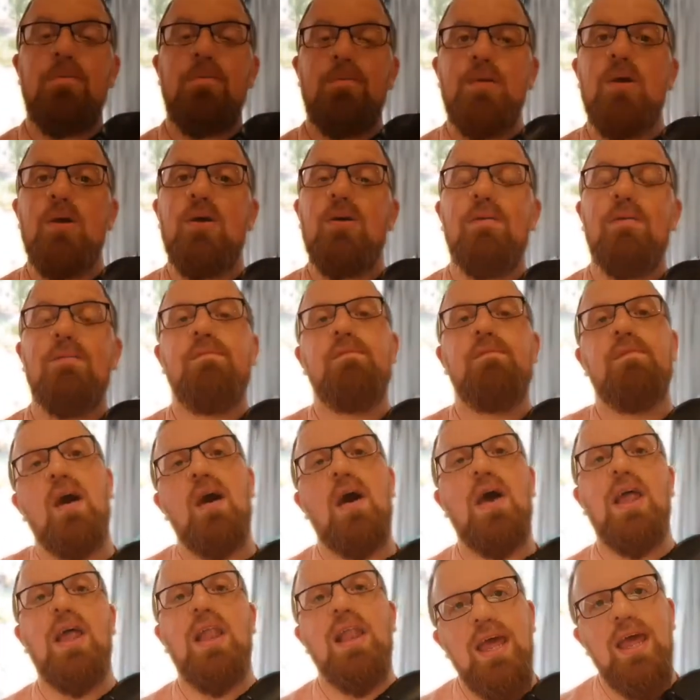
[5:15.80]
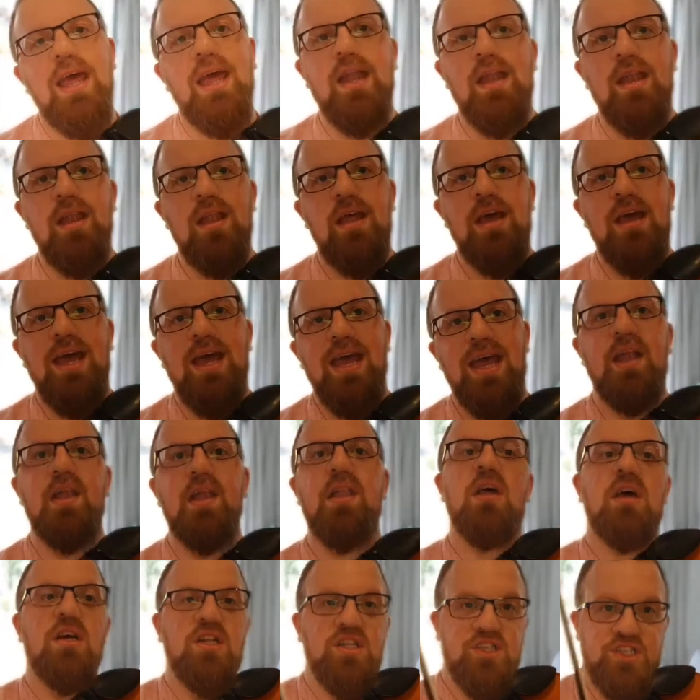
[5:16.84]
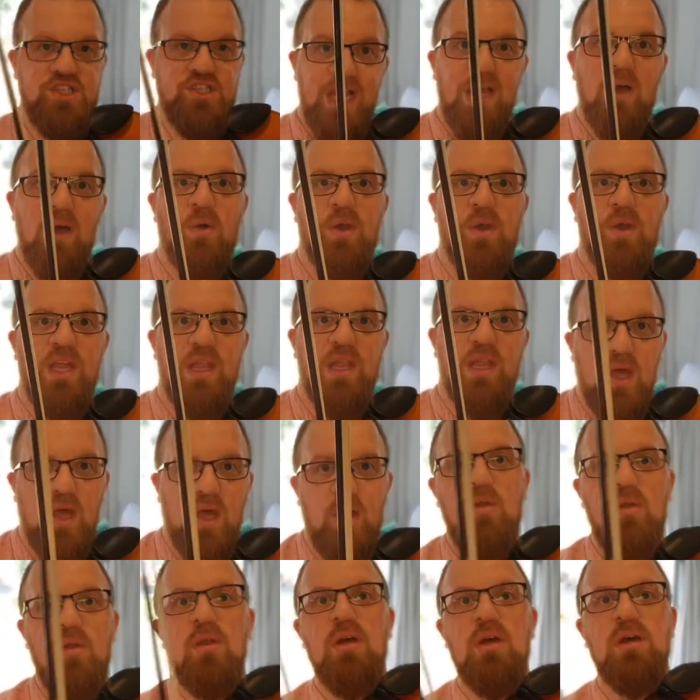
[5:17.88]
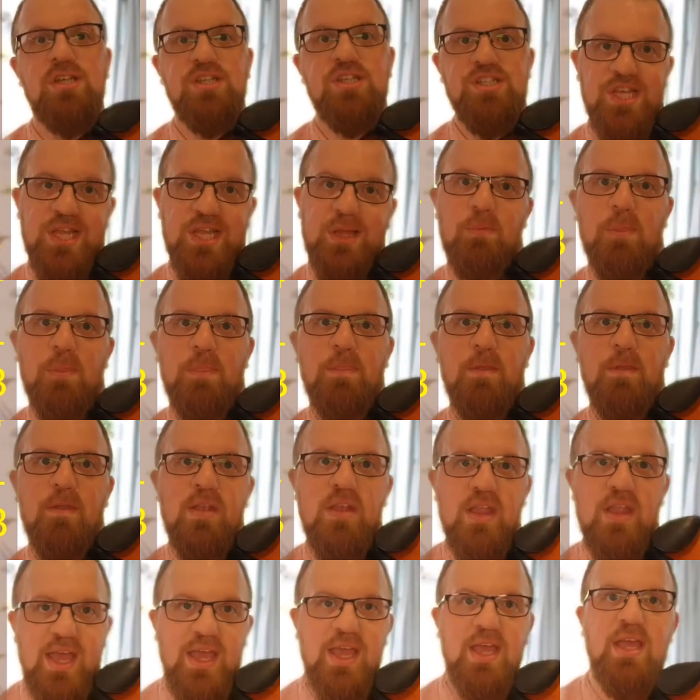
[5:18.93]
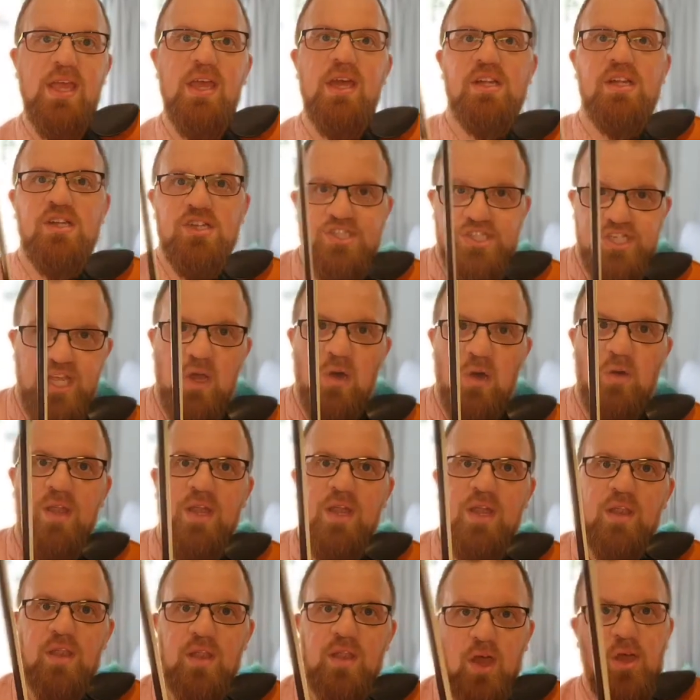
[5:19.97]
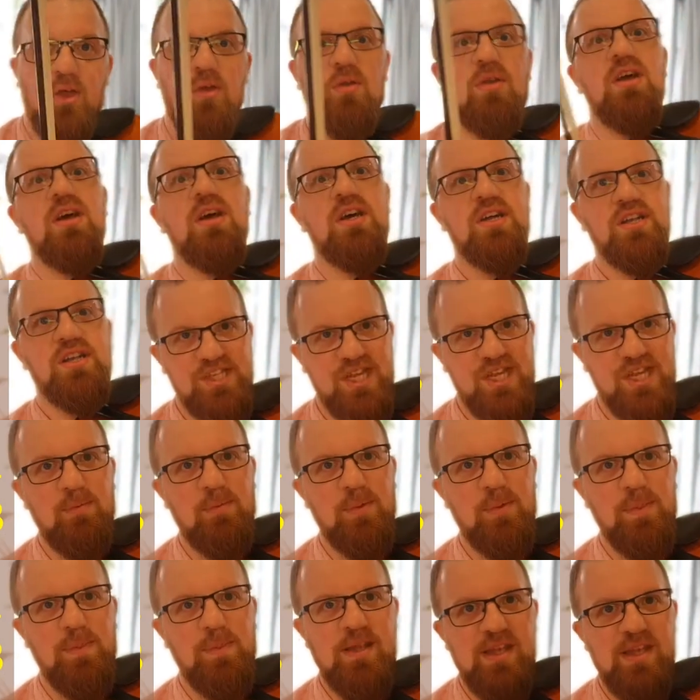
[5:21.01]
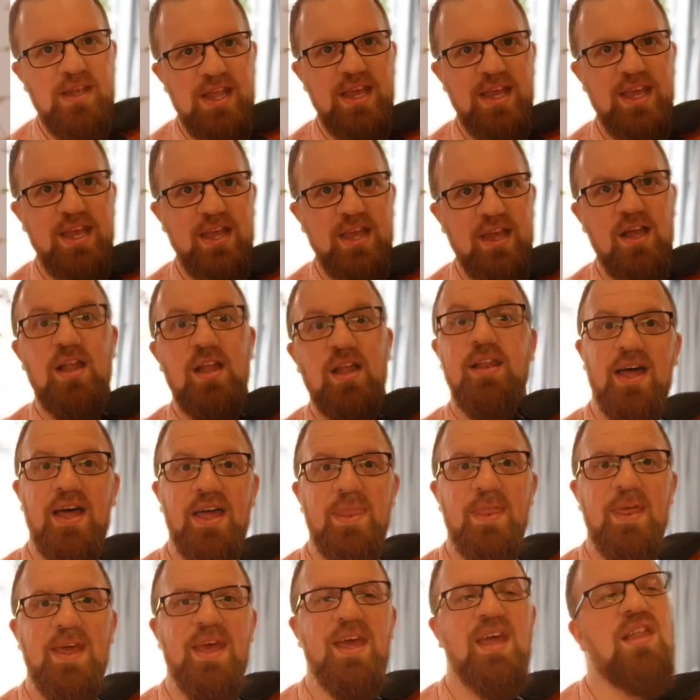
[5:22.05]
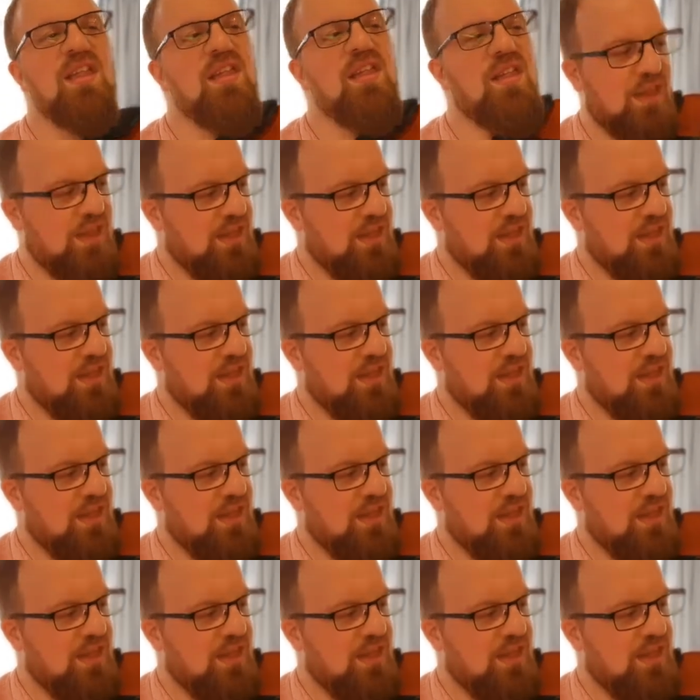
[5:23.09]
your violin, it's G on its own, G with the D, G on its own, G with the D, like this.